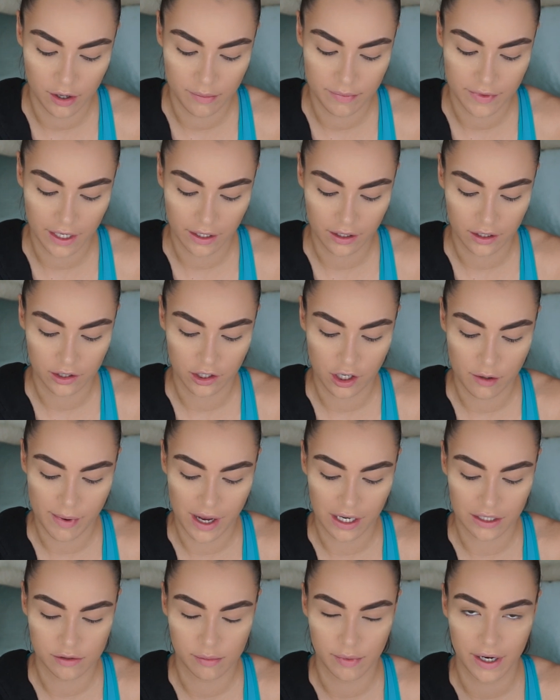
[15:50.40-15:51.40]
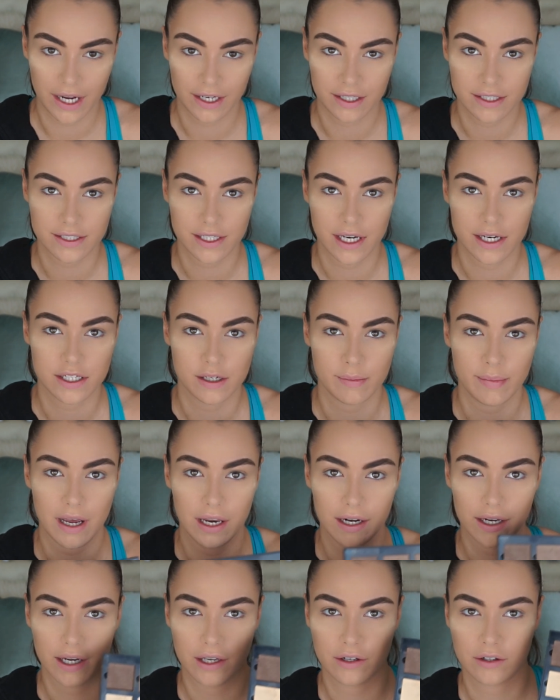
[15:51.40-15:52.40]
I'm then going to go back to my Anastasia
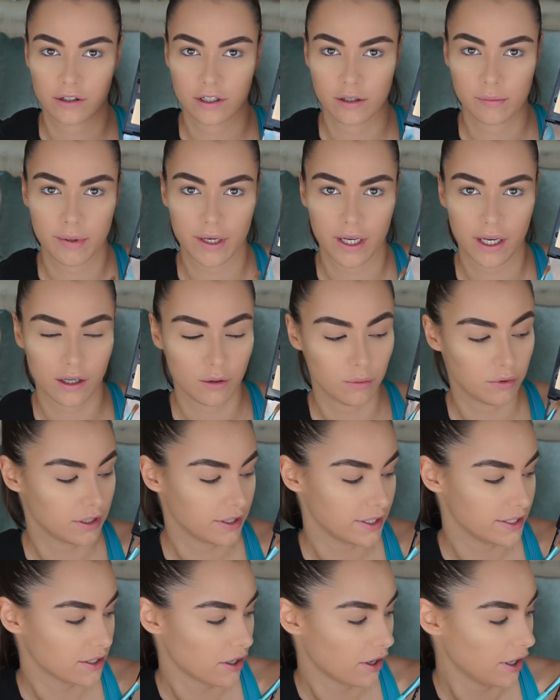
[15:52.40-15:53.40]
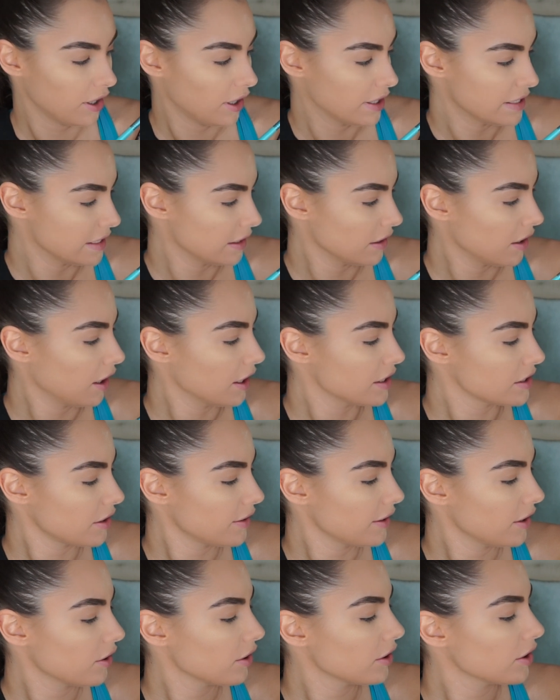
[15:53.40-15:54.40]
palette and I'm going to pick one of these highlighting colours. I
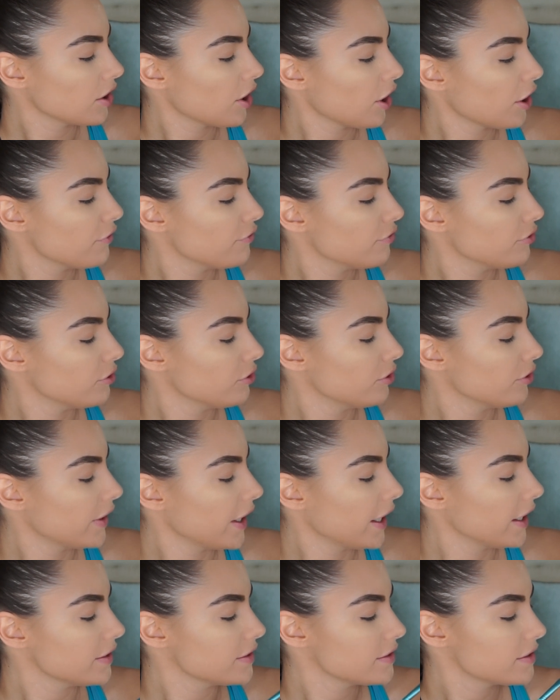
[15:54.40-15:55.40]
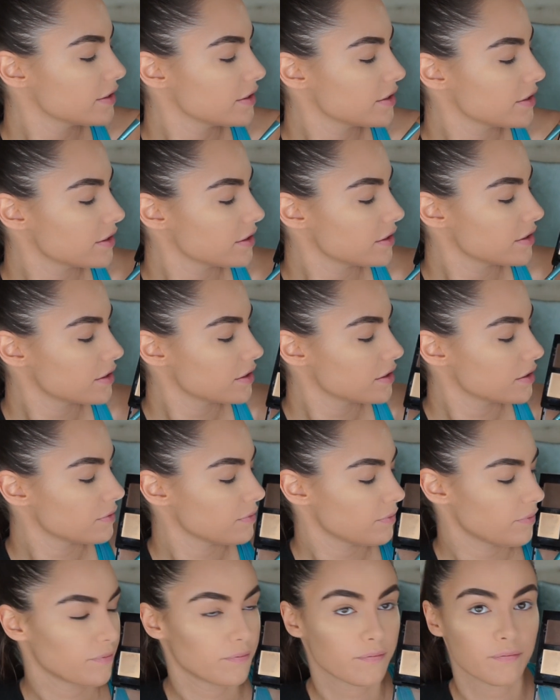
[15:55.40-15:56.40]
think I'm going to go for this
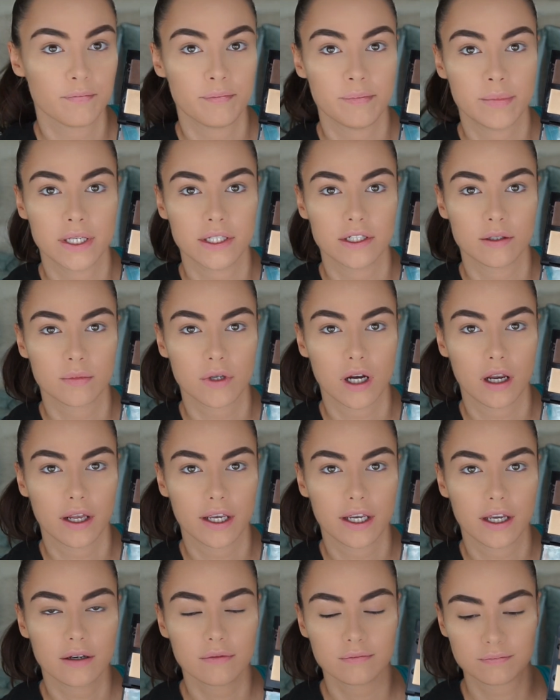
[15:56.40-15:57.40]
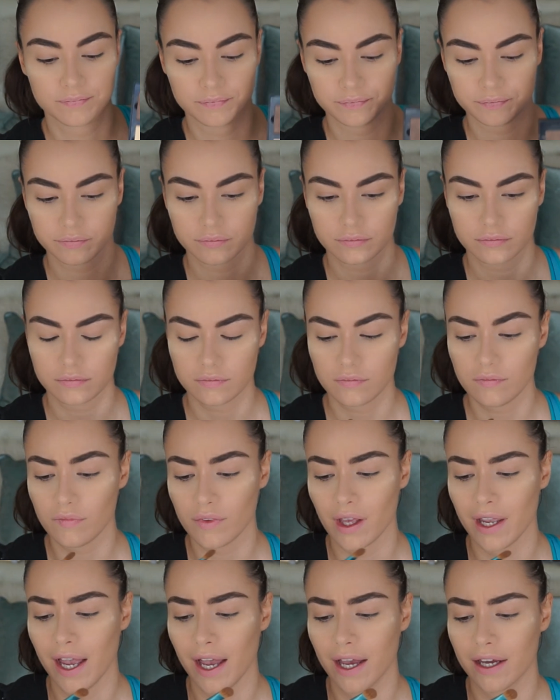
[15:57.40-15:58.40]
medium colour here
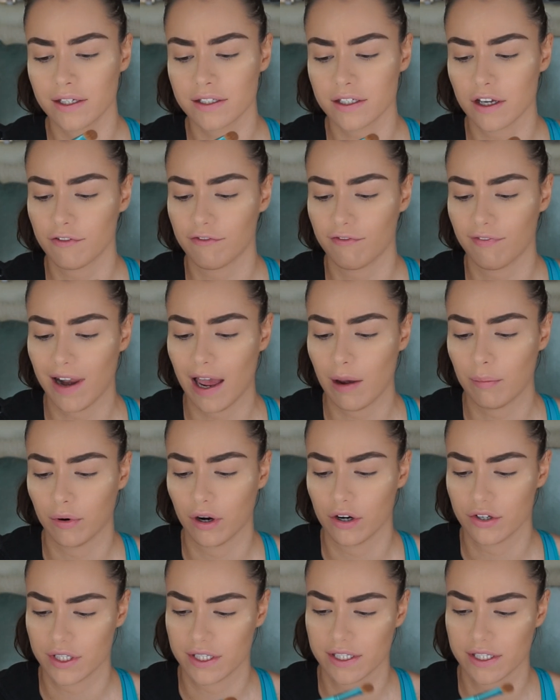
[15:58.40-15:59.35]
and a flat brush.